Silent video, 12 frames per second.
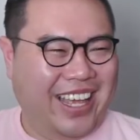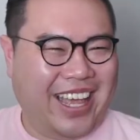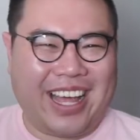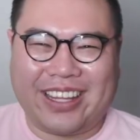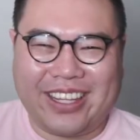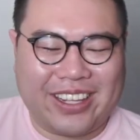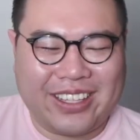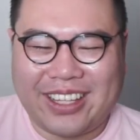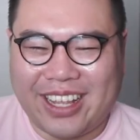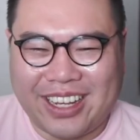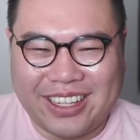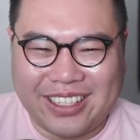I thought
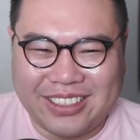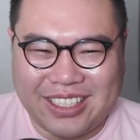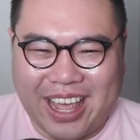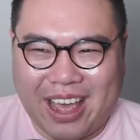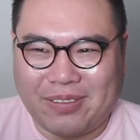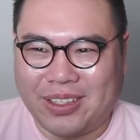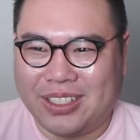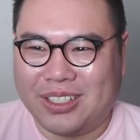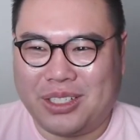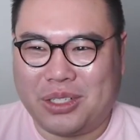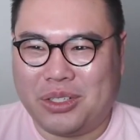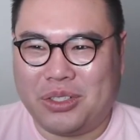that de
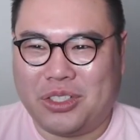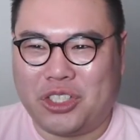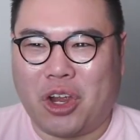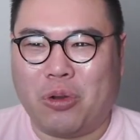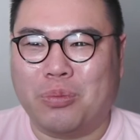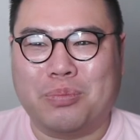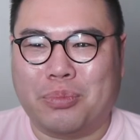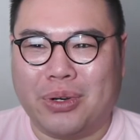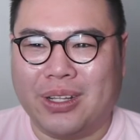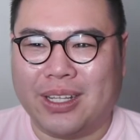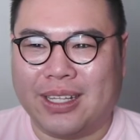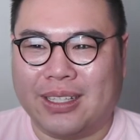Havilland shone
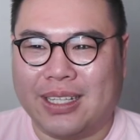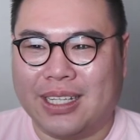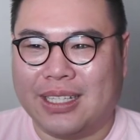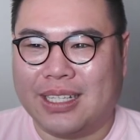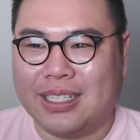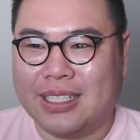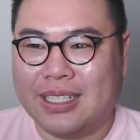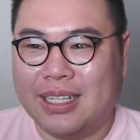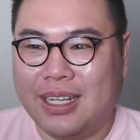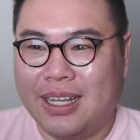brilliantly in this.